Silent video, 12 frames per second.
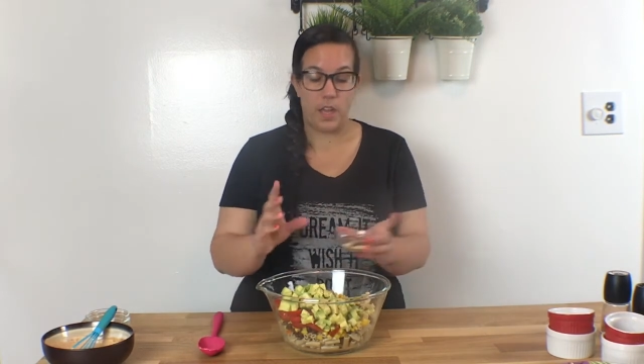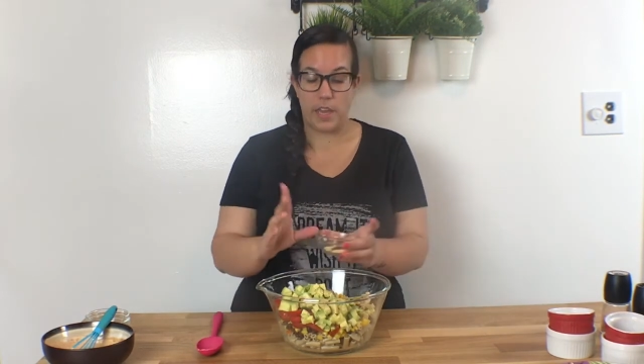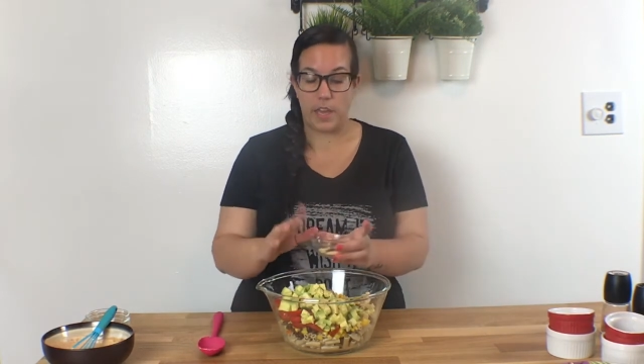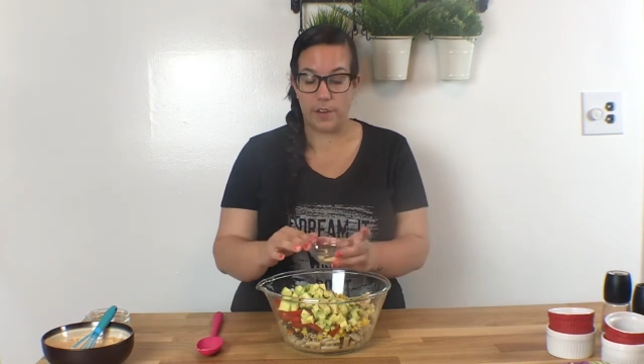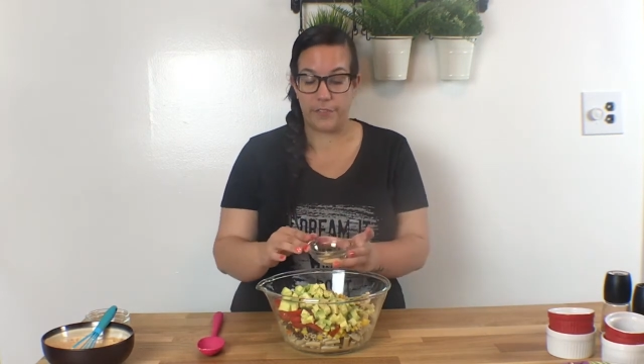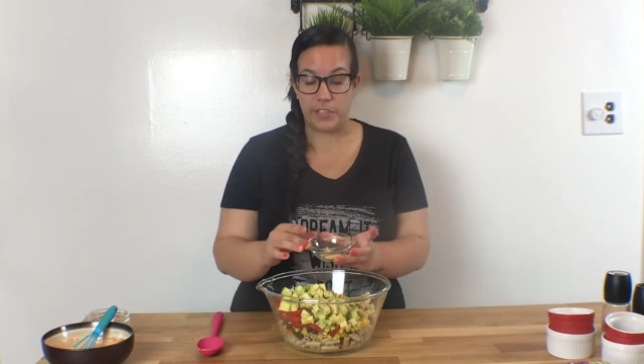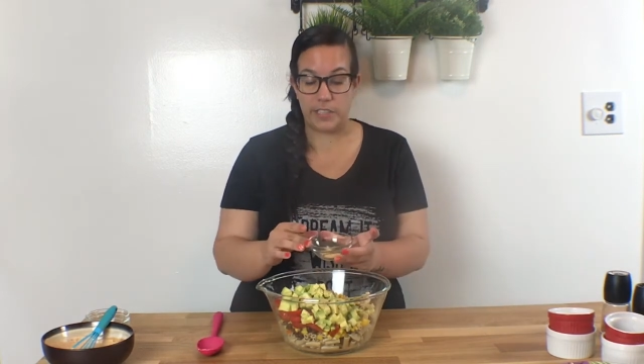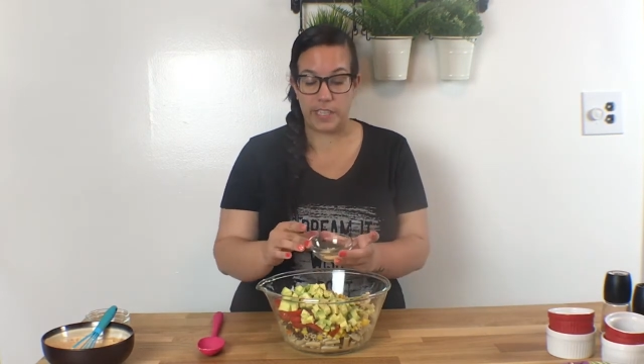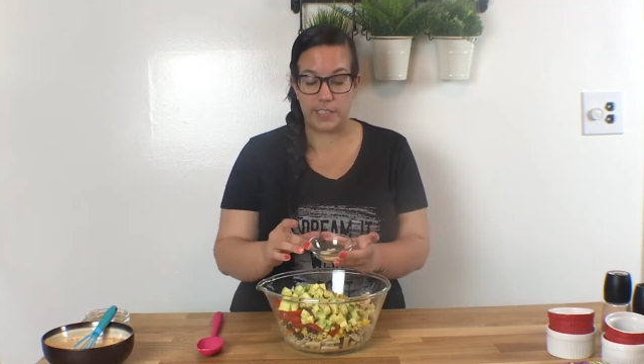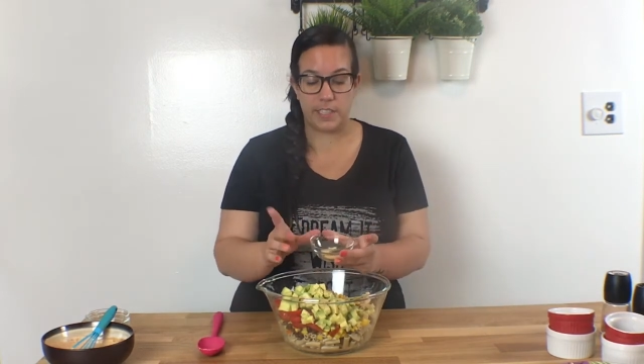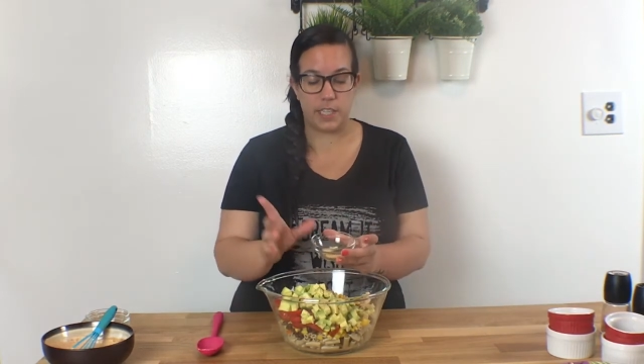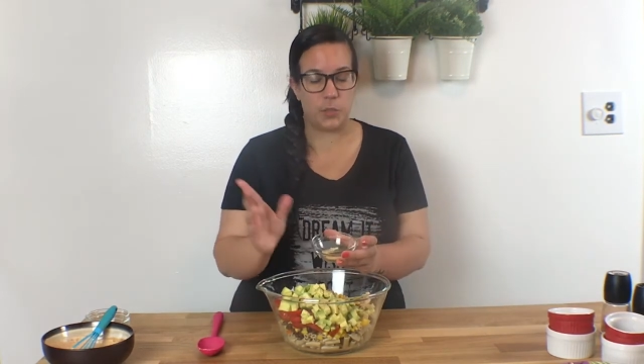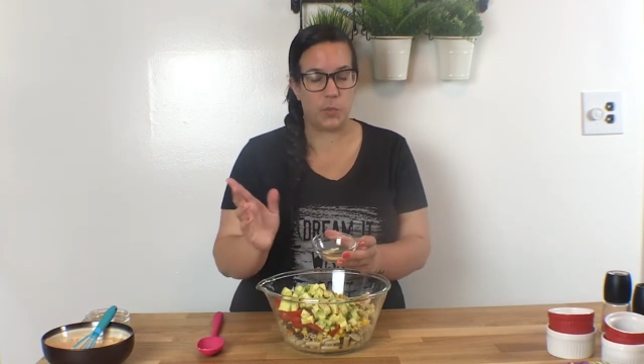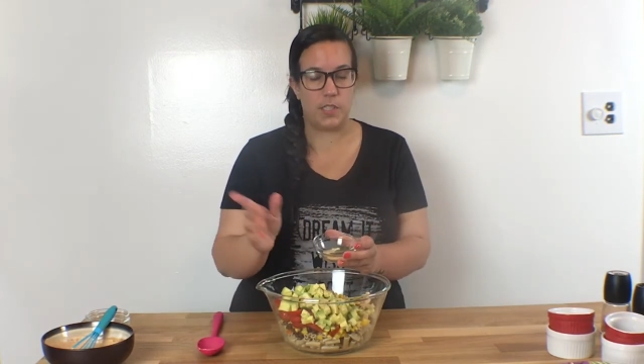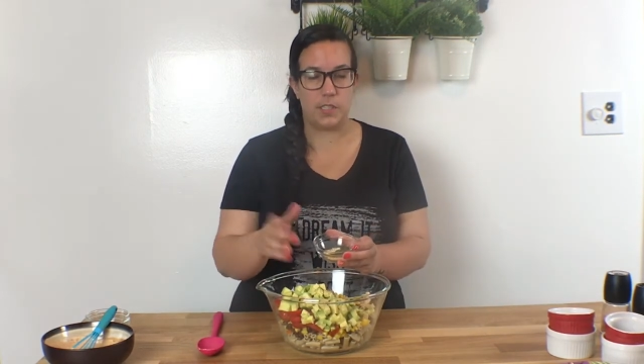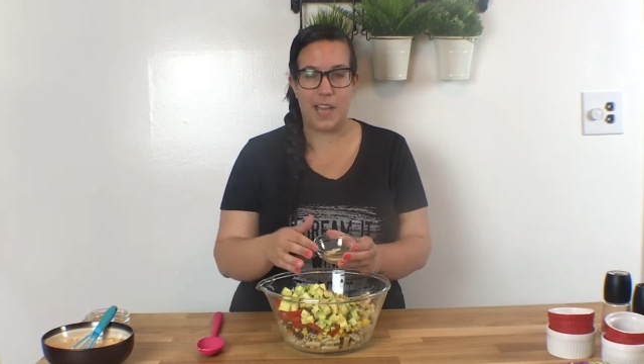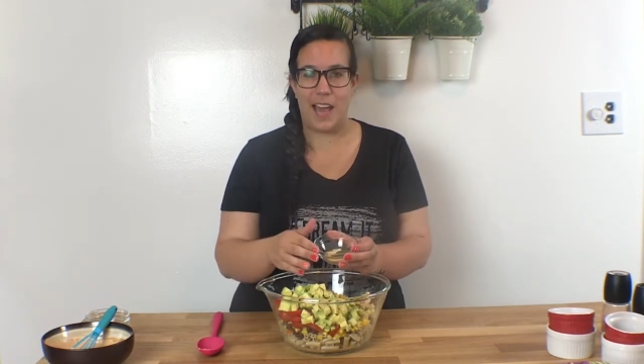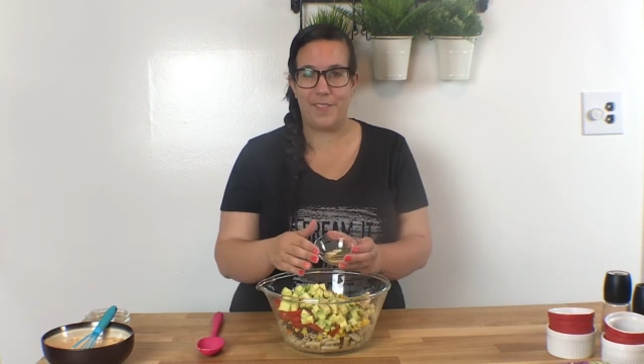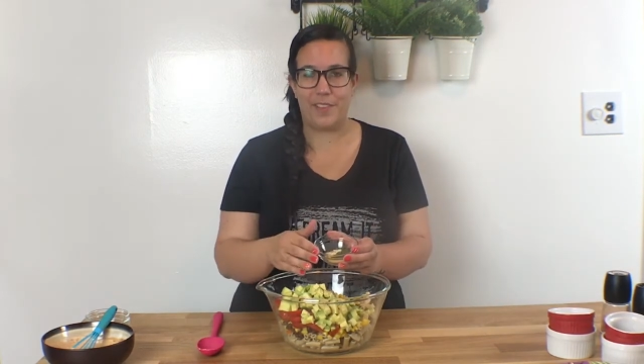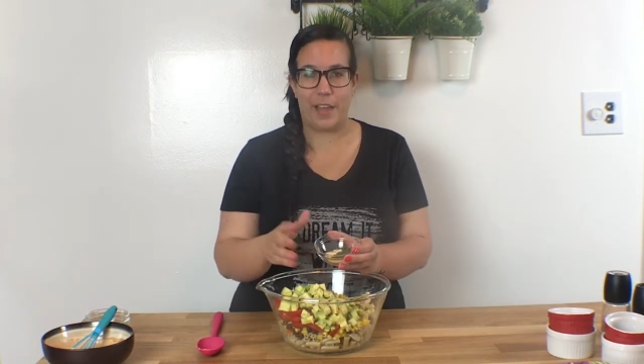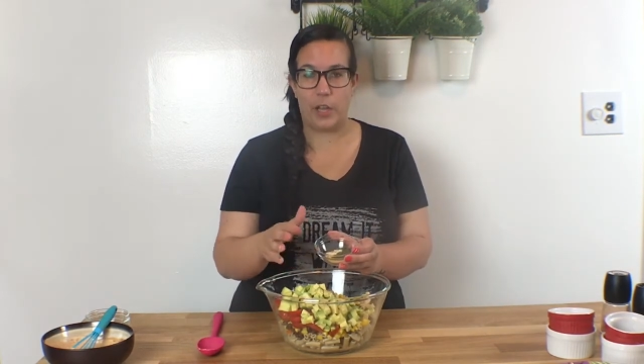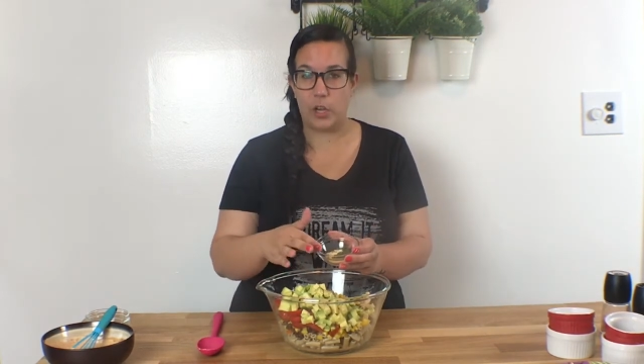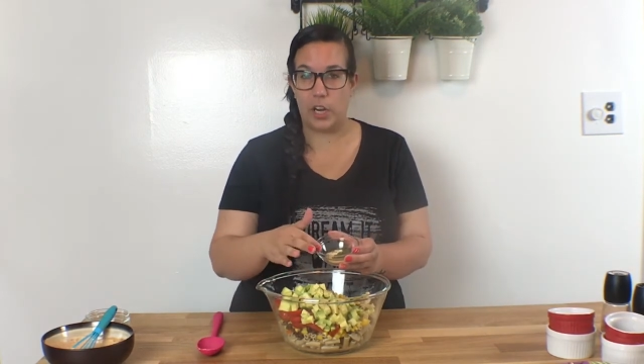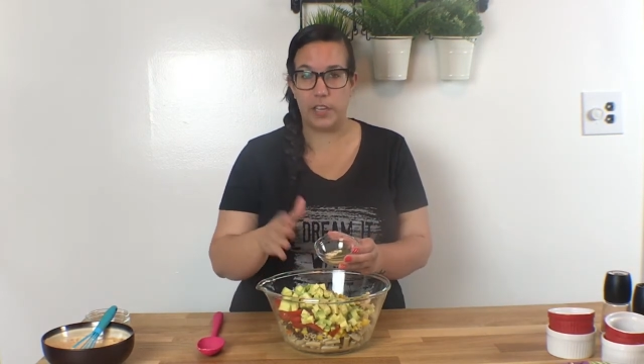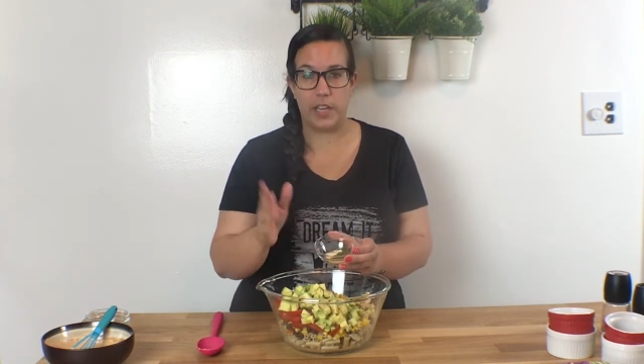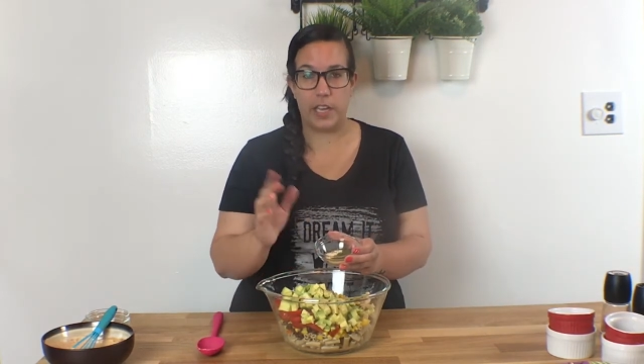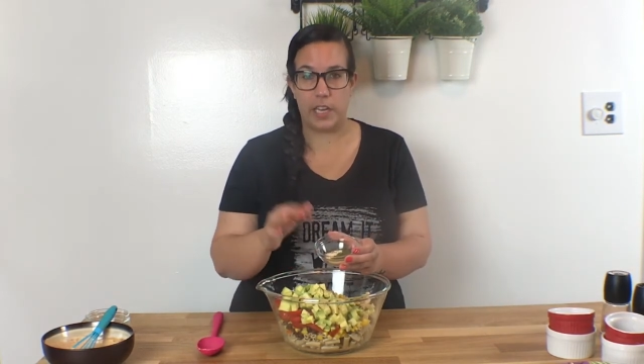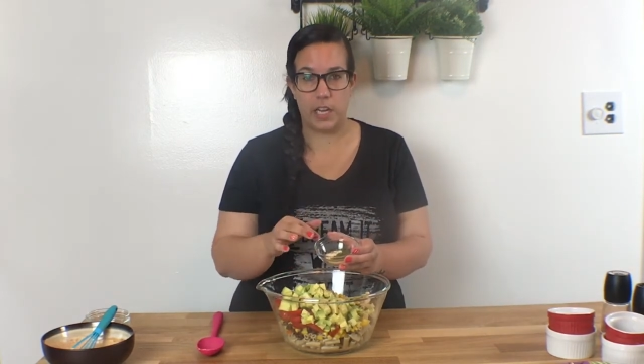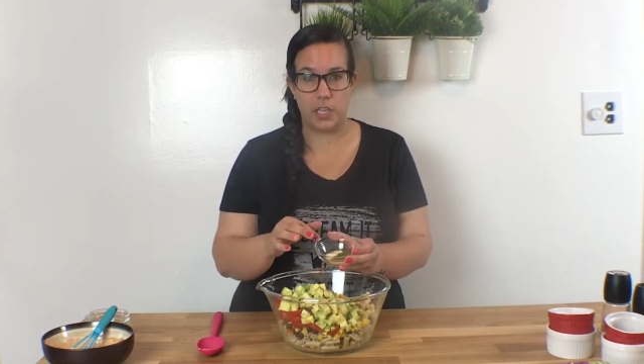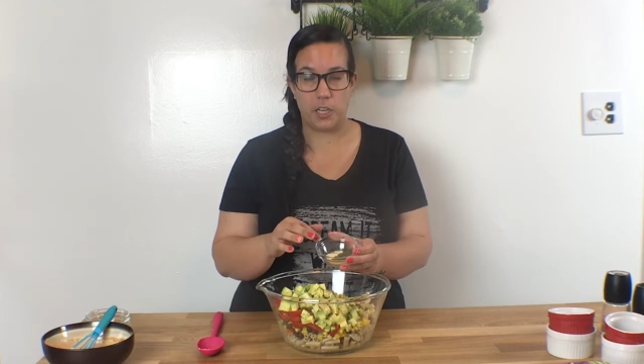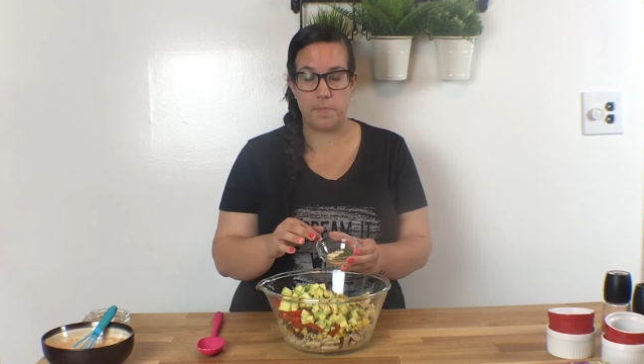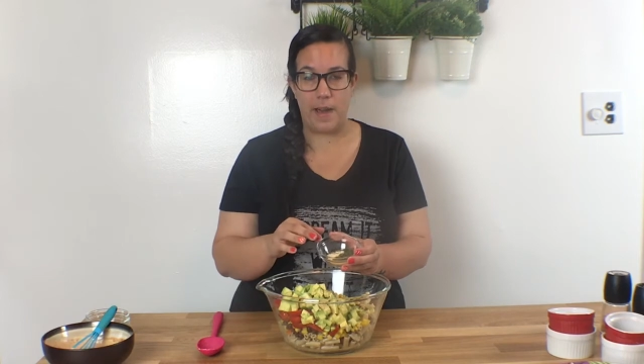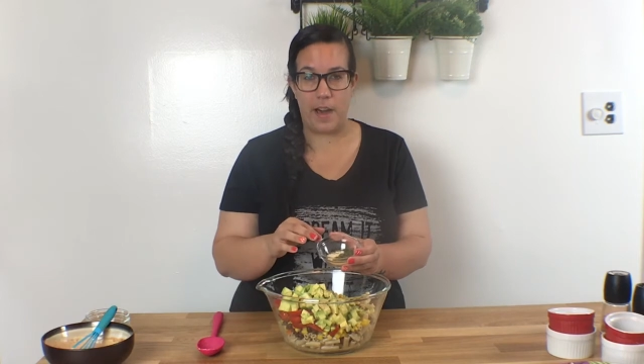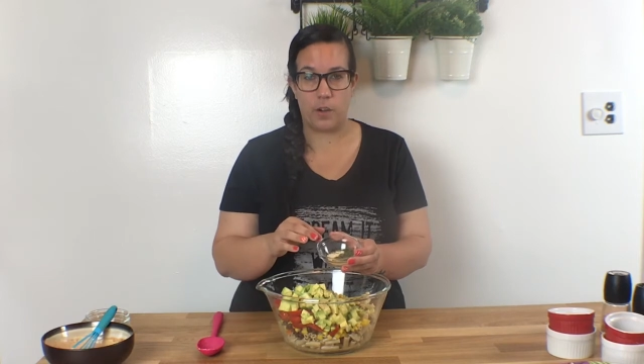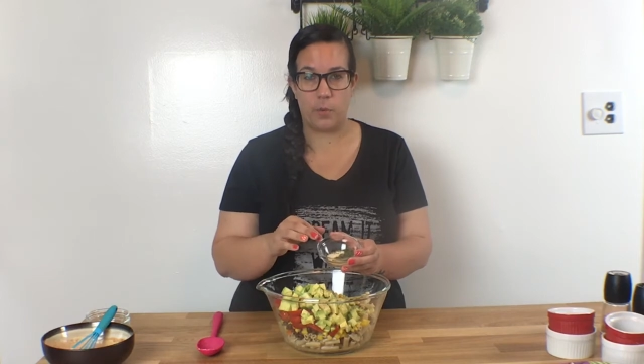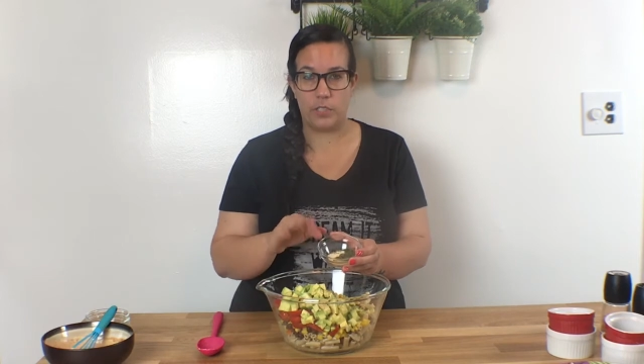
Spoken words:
Here for seasonings, we just have like garlic and onion powder,